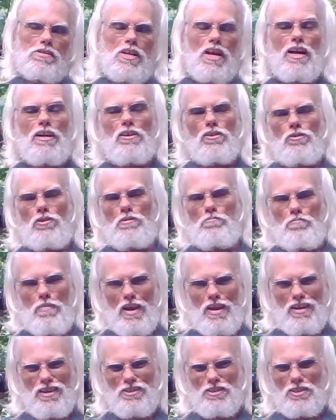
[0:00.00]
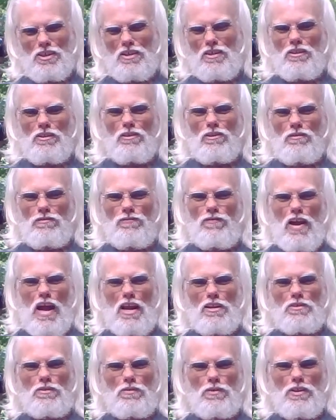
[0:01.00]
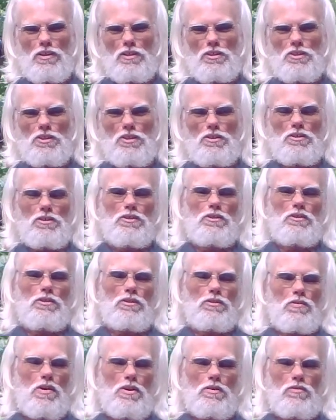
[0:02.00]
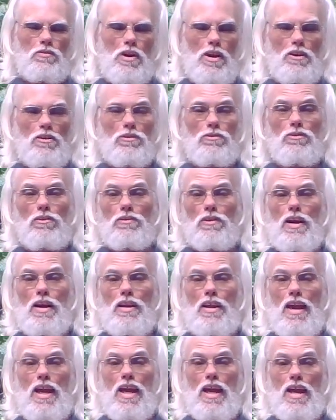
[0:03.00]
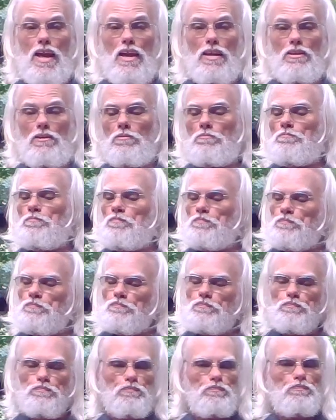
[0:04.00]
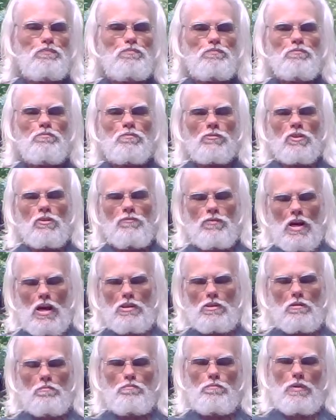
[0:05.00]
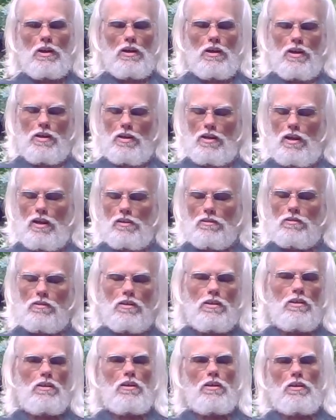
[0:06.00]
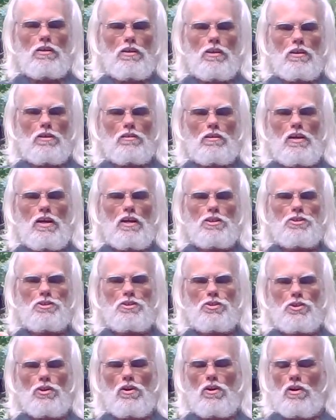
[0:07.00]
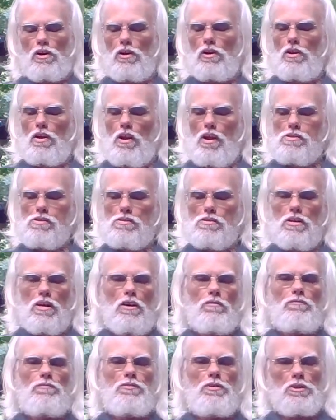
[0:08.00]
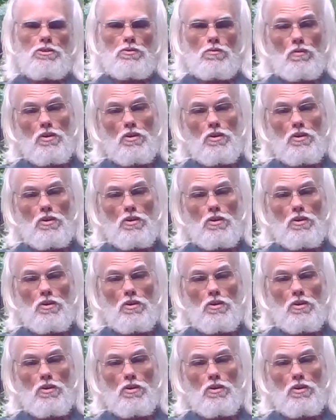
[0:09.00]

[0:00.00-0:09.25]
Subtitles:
kind of the remains of the little factory his great uncle kind of had. Found a glass jar of his